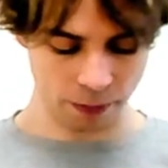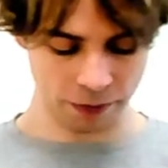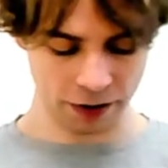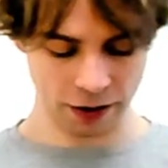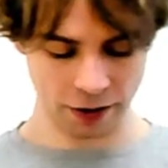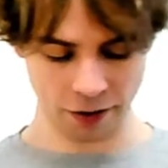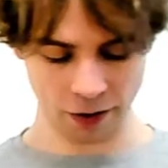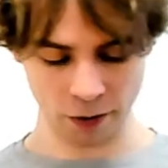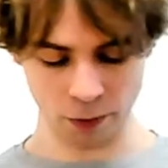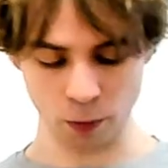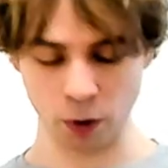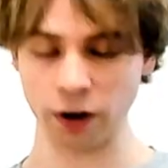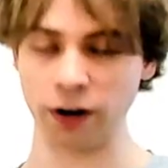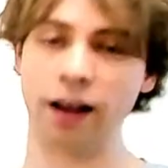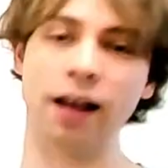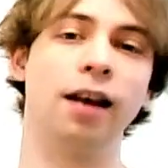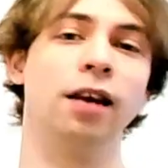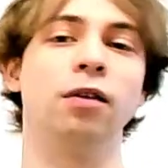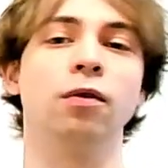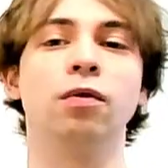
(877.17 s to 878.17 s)
this. What
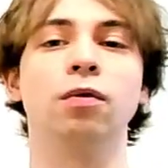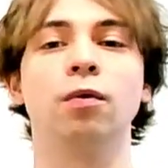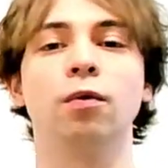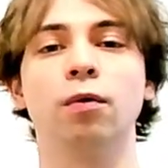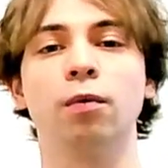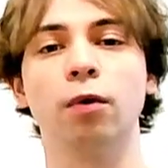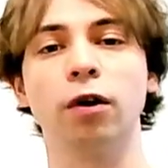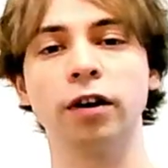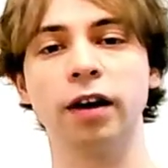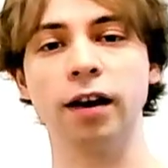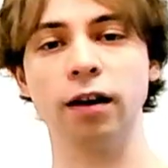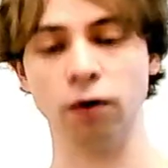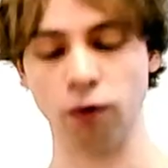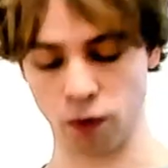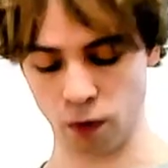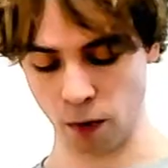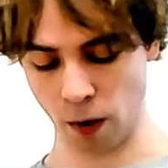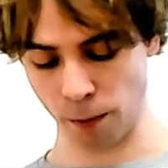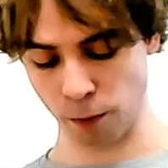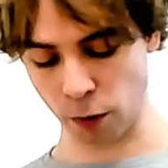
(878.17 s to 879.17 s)
can you
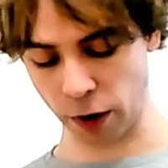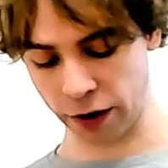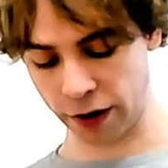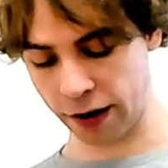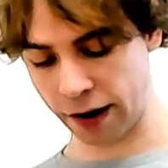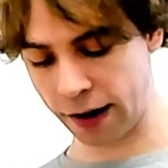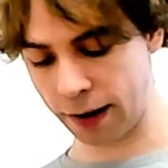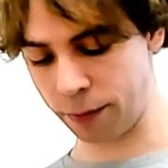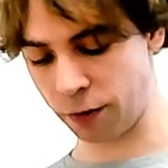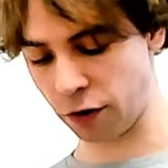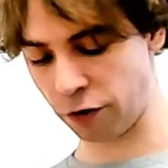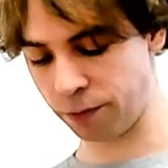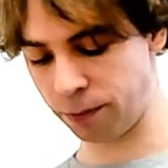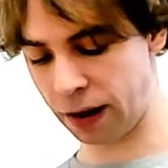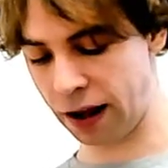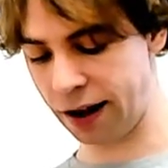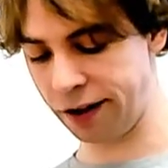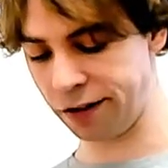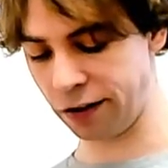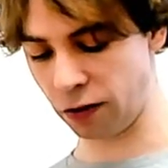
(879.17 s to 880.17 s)
swap? What types of
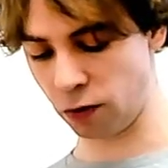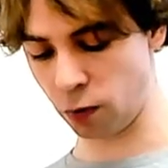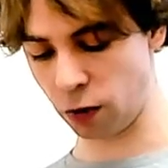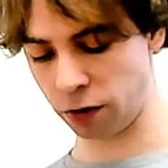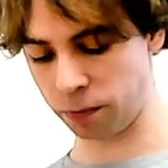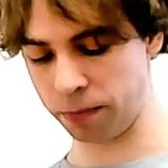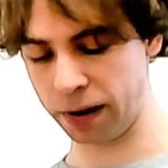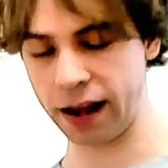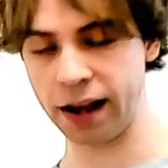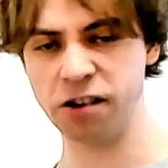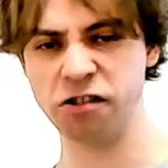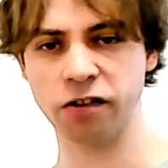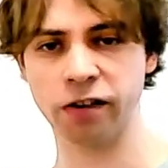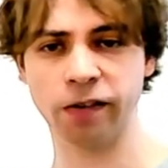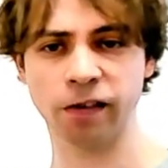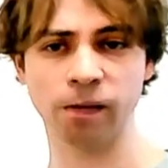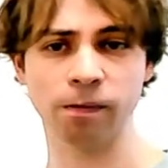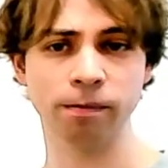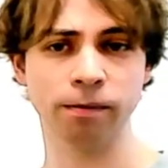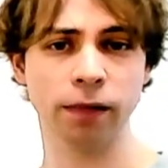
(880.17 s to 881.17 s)
pages? What
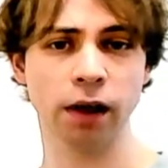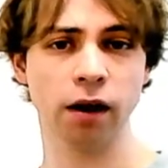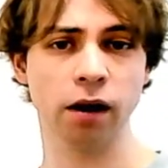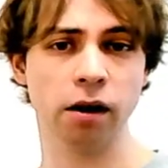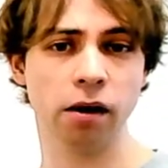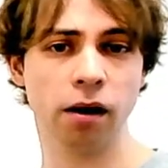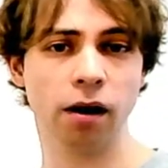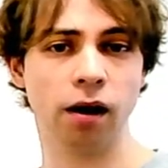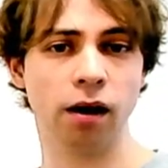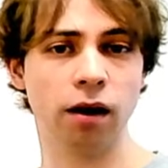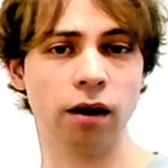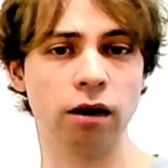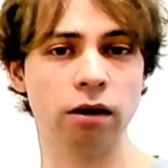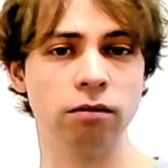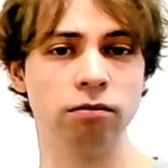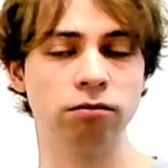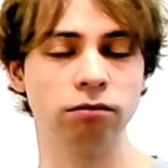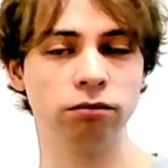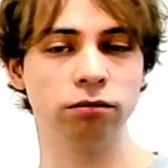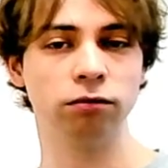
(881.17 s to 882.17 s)
pages?
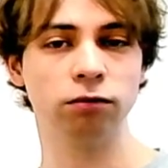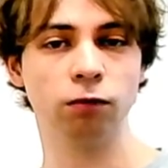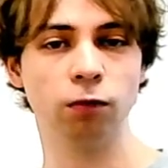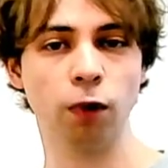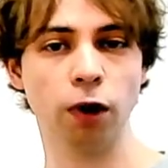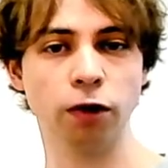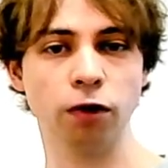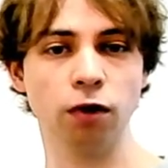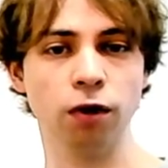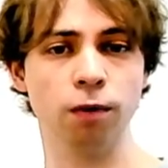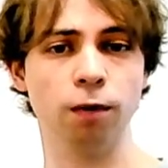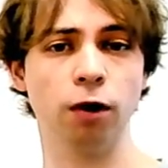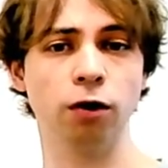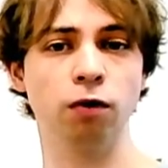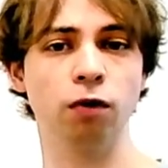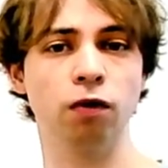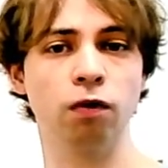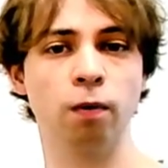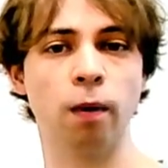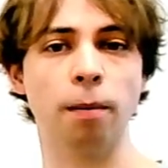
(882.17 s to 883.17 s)
What do you want to
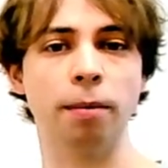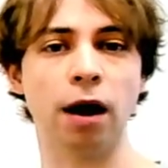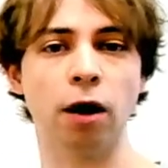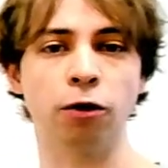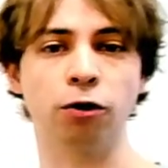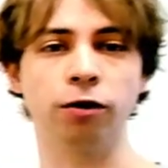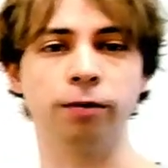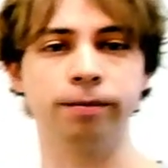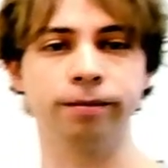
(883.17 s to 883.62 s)
swap out?